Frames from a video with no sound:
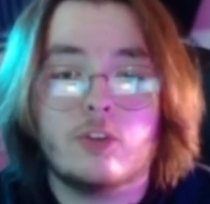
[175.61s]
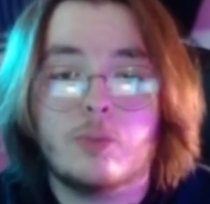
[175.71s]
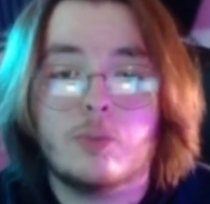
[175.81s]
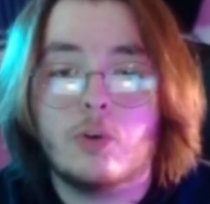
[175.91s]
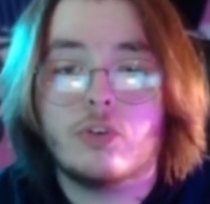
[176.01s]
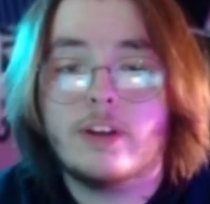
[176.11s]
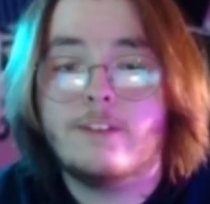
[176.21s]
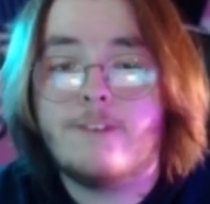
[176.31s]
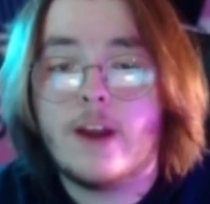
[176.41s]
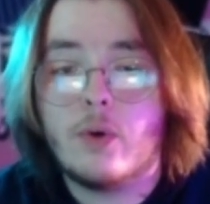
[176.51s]
Exposure
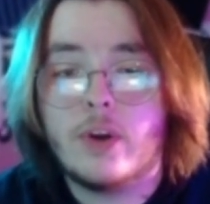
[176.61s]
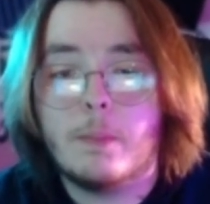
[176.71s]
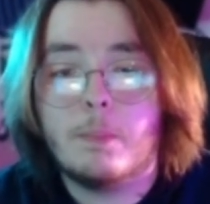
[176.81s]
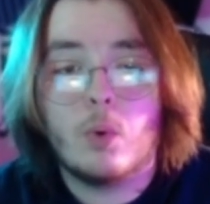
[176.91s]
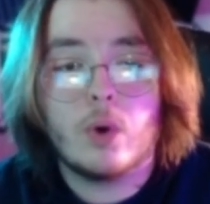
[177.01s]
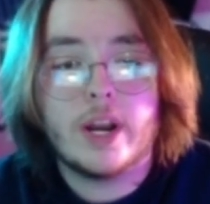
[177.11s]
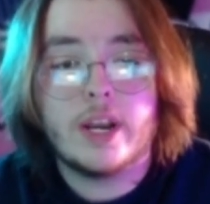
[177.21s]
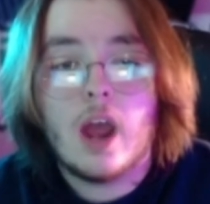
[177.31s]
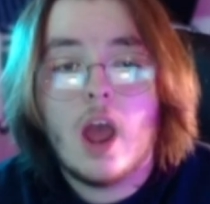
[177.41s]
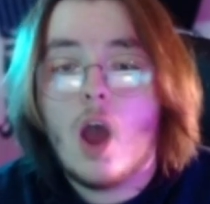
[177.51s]
is very
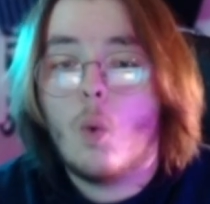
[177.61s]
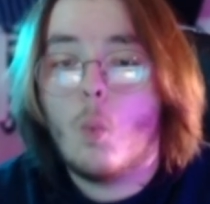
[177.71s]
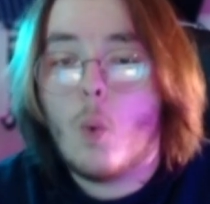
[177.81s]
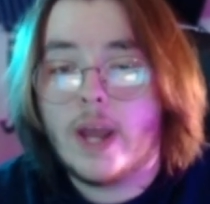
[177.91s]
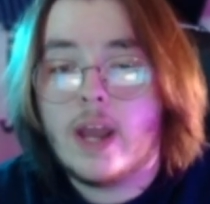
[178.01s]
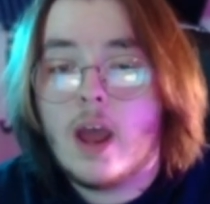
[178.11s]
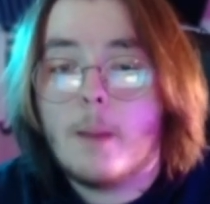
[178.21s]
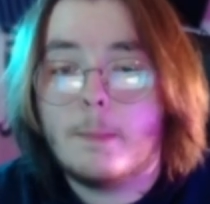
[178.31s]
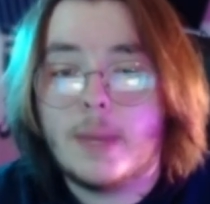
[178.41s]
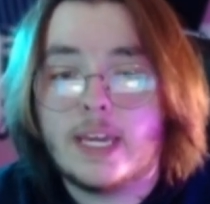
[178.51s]
important
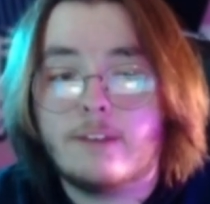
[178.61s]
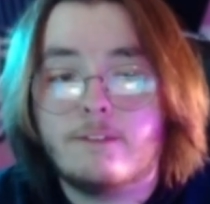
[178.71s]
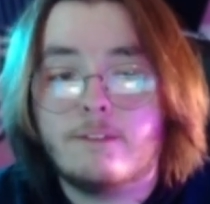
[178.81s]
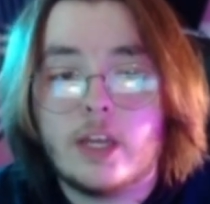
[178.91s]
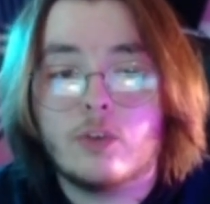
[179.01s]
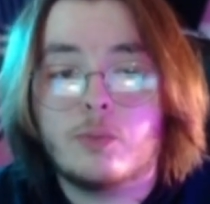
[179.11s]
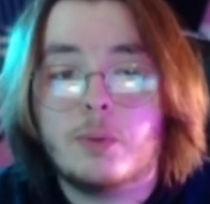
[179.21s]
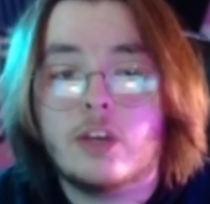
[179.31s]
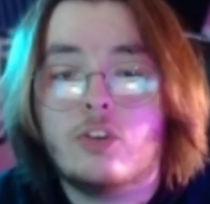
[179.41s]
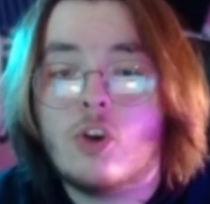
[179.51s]
when making videos
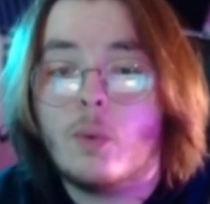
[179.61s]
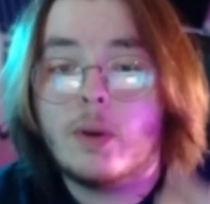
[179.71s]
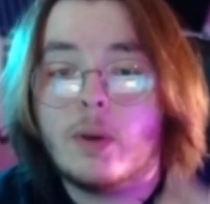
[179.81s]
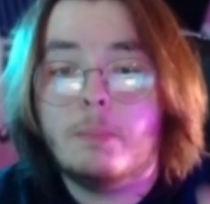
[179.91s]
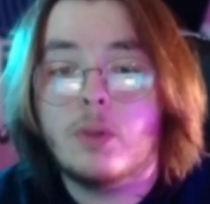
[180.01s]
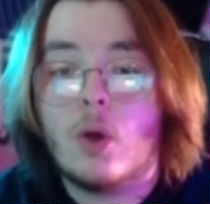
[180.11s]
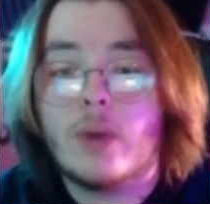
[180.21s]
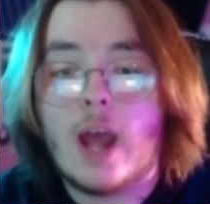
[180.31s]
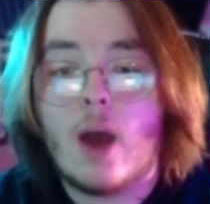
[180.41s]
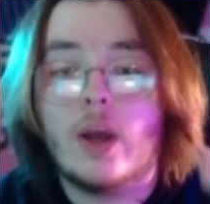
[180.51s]
because you don't want to be
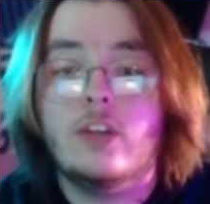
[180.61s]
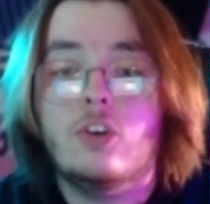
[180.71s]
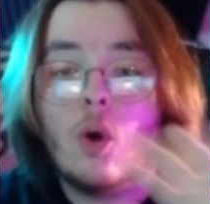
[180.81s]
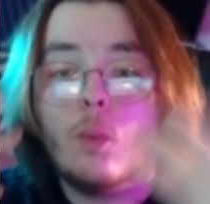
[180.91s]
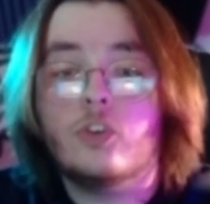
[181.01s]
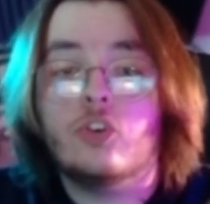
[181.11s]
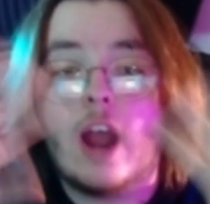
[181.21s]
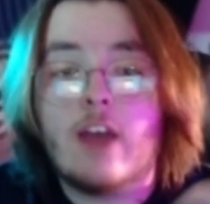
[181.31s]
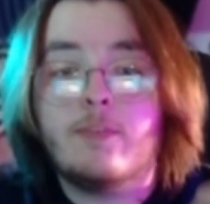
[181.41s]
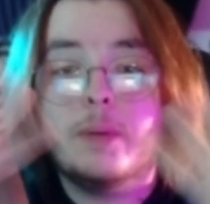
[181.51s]
blown out and you don't want
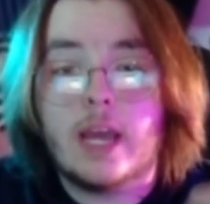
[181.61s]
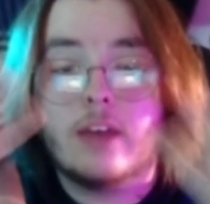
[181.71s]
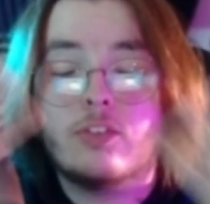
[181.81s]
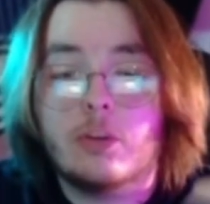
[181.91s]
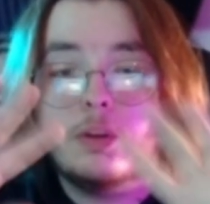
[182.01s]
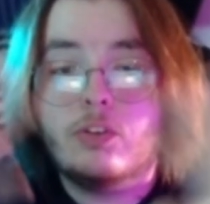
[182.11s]
your FPS to be